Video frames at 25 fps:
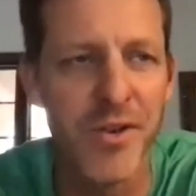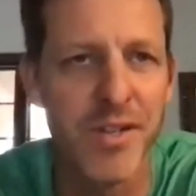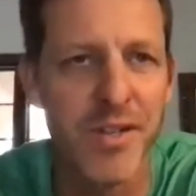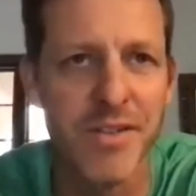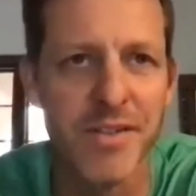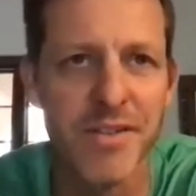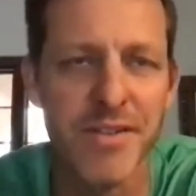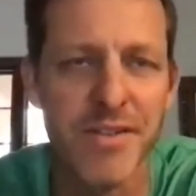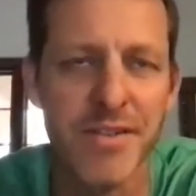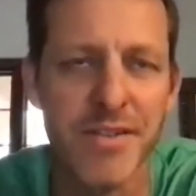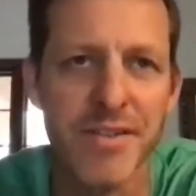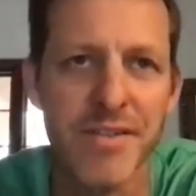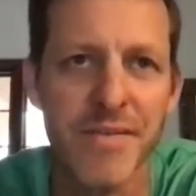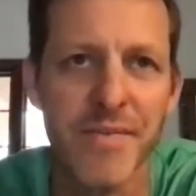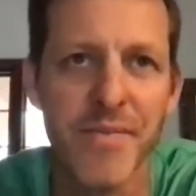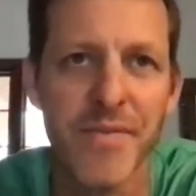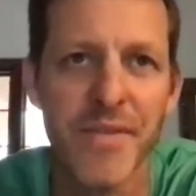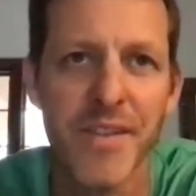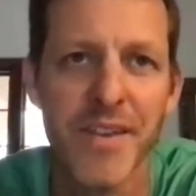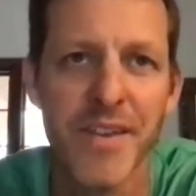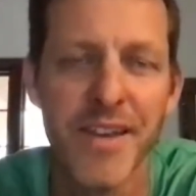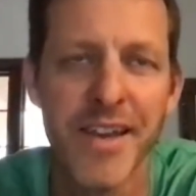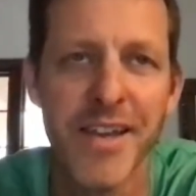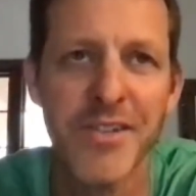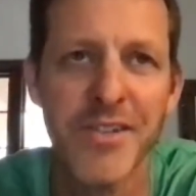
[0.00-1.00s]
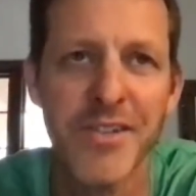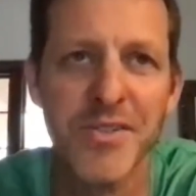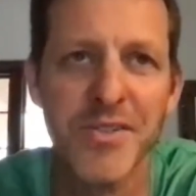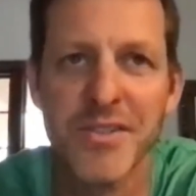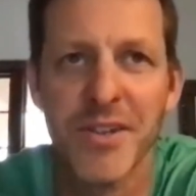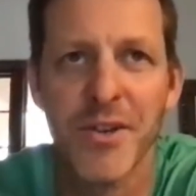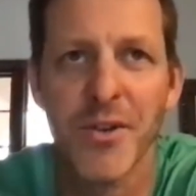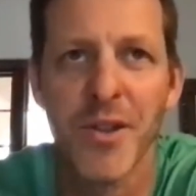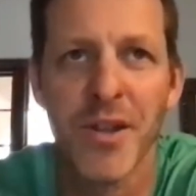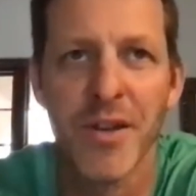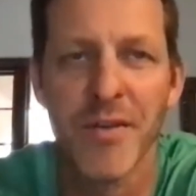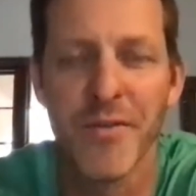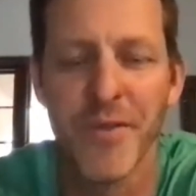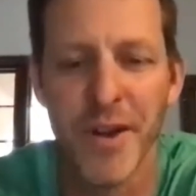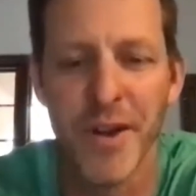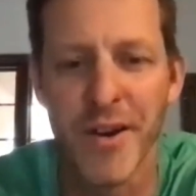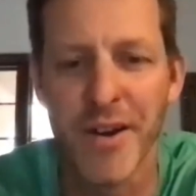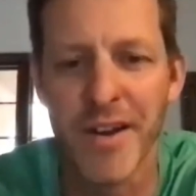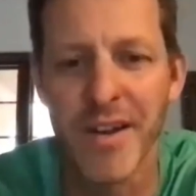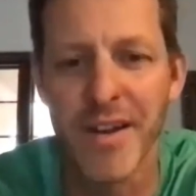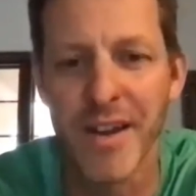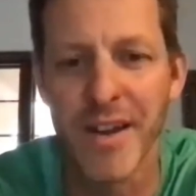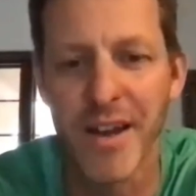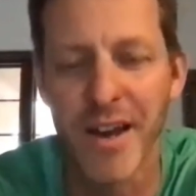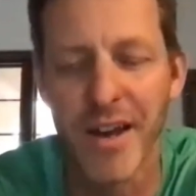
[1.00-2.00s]
It's still a
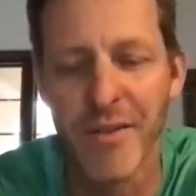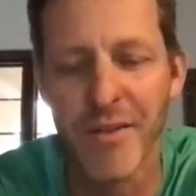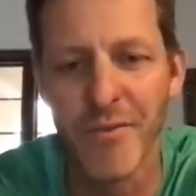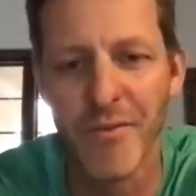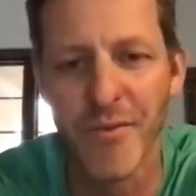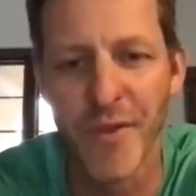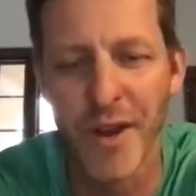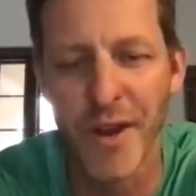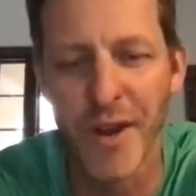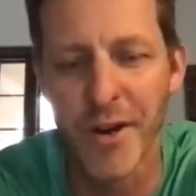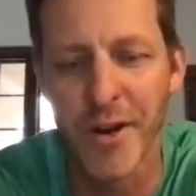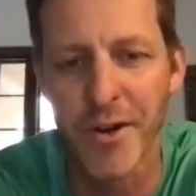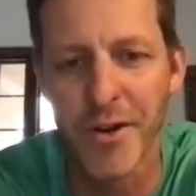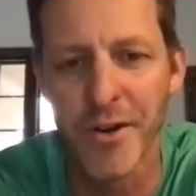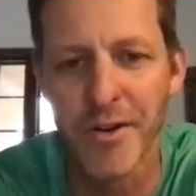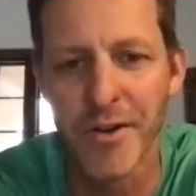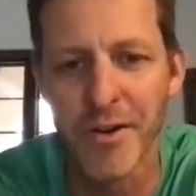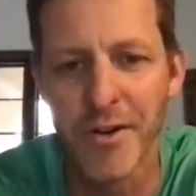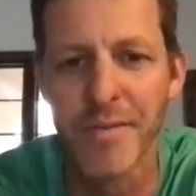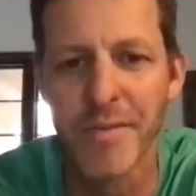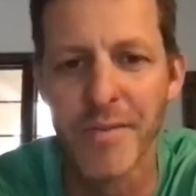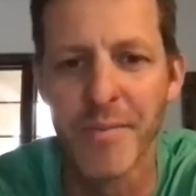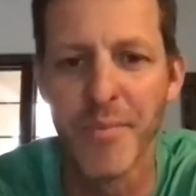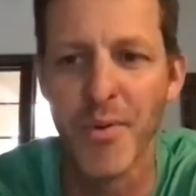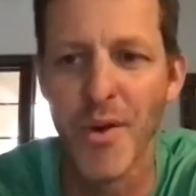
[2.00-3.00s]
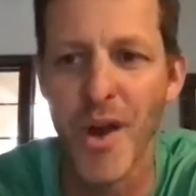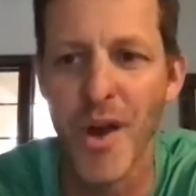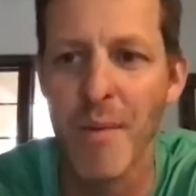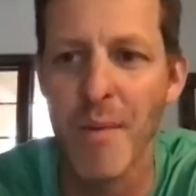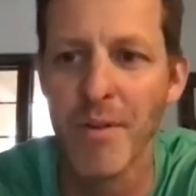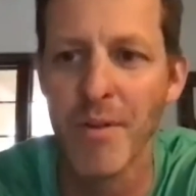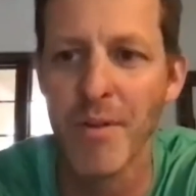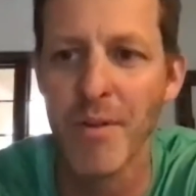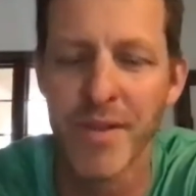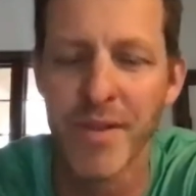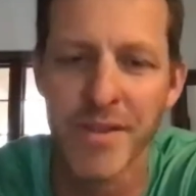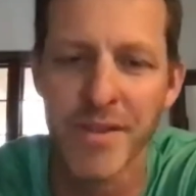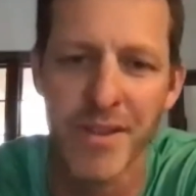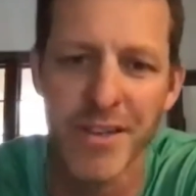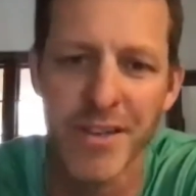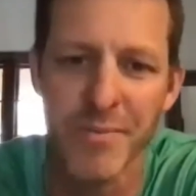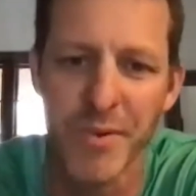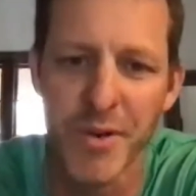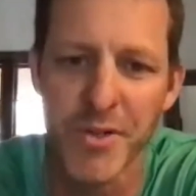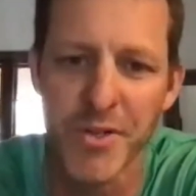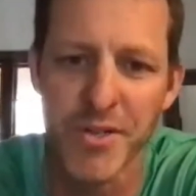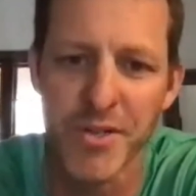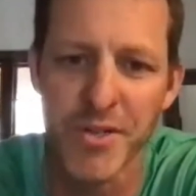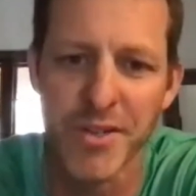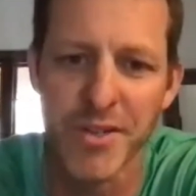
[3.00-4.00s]
very unfair problem that these
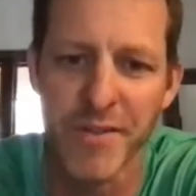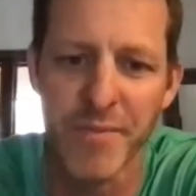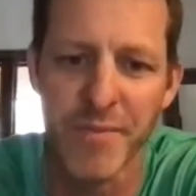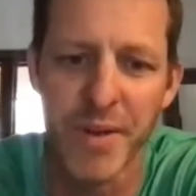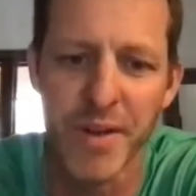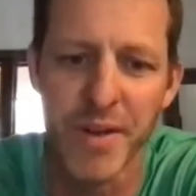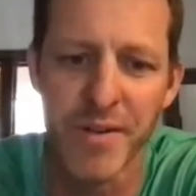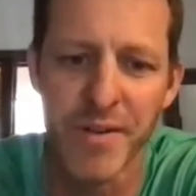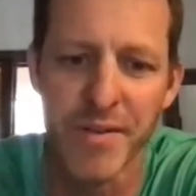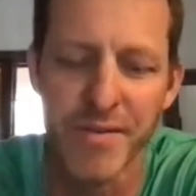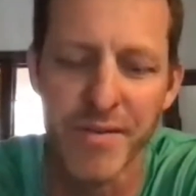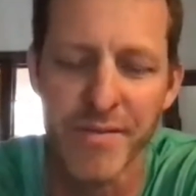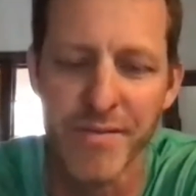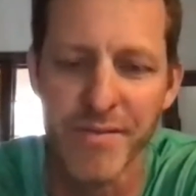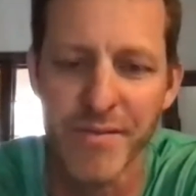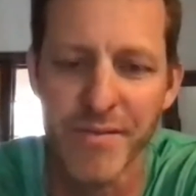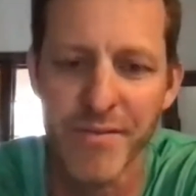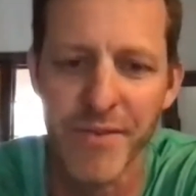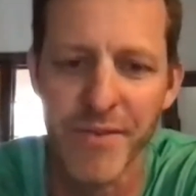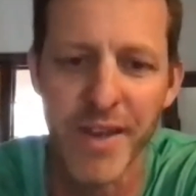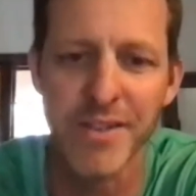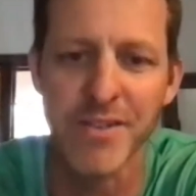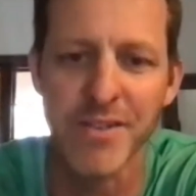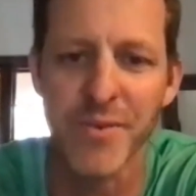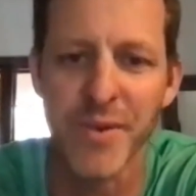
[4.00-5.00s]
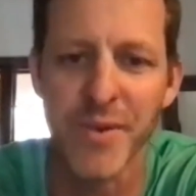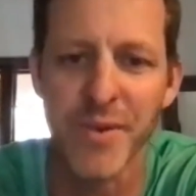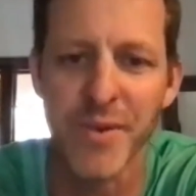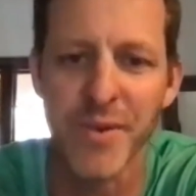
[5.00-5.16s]
merchants have been faced with.